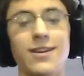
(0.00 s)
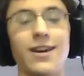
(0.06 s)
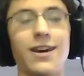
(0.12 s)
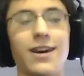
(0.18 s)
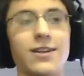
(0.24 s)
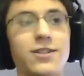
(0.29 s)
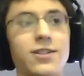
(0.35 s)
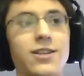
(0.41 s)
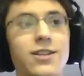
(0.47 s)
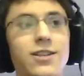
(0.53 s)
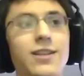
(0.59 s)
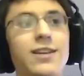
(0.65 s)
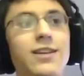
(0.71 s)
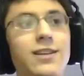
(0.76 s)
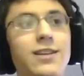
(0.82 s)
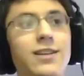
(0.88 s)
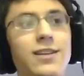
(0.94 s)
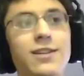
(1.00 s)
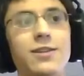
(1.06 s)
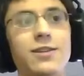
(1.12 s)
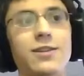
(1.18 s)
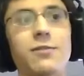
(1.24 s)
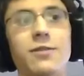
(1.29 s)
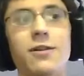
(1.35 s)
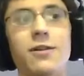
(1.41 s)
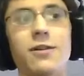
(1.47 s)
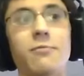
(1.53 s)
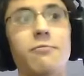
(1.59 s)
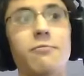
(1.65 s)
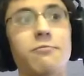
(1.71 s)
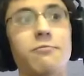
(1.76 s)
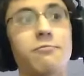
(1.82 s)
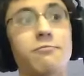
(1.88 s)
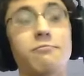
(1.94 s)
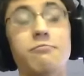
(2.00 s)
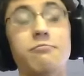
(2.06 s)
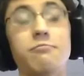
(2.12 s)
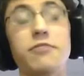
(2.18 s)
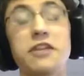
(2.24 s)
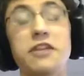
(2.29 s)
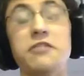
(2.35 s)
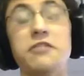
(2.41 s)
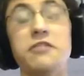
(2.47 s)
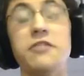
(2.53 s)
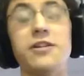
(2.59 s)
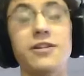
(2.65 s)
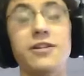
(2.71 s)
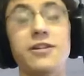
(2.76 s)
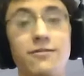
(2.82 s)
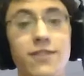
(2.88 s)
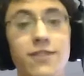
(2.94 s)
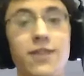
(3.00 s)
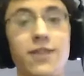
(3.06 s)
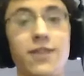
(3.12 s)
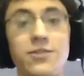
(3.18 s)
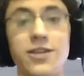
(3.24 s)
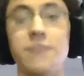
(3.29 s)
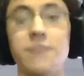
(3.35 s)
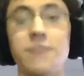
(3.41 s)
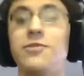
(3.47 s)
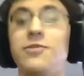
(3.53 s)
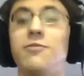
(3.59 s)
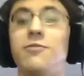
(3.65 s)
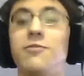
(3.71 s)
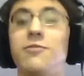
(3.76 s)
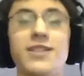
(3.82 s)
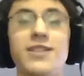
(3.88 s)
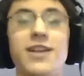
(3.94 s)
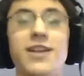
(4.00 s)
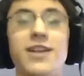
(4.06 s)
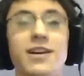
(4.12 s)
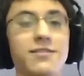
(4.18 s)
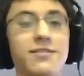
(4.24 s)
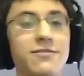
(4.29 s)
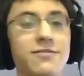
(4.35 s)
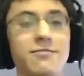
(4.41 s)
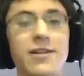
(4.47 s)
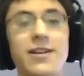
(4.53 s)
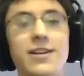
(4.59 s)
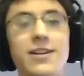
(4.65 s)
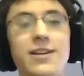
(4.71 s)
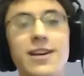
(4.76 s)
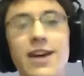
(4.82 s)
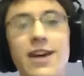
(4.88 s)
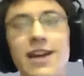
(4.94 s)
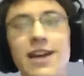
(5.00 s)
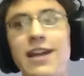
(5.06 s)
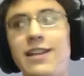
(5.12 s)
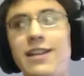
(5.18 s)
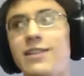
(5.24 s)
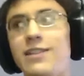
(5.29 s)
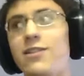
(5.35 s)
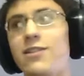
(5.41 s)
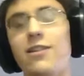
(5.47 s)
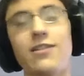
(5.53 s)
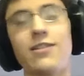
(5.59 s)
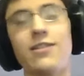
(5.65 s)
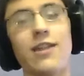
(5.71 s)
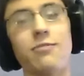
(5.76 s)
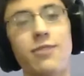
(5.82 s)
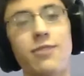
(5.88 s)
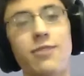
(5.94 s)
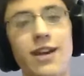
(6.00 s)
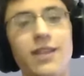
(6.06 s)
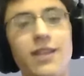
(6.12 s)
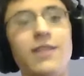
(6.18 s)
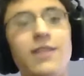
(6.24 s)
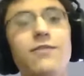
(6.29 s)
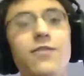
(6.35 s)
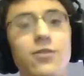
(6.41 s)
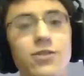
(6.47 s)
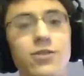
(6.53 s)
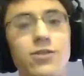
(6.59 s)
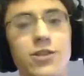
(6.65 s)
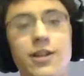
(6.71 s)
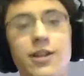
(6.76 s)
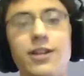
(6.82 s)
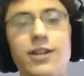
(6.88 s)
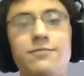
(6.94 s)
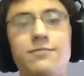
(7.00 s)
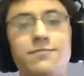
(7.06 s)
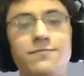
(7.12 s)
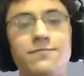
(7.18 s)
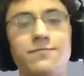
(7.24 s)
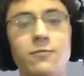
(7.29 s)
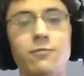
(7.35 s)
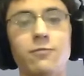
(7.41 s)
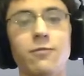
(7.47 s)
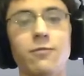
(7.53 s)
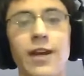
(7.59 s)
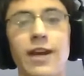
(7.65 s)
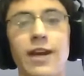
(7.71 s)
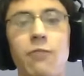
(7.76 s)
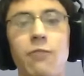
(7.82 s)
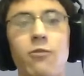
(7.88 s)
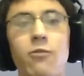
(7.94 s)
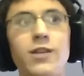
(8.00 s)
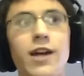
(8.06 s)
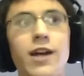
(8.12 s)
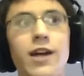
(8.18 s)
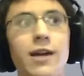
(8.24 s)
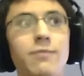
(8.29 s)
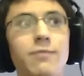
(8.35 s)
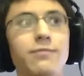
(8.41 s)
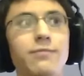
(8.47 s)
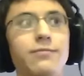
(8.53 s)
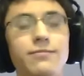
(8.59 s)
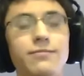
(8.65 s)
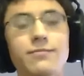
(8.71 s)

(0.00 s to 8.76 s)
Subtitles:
actually, they're pretty good if I do say so myself. But I'd like to start that up again in the future when I get more time.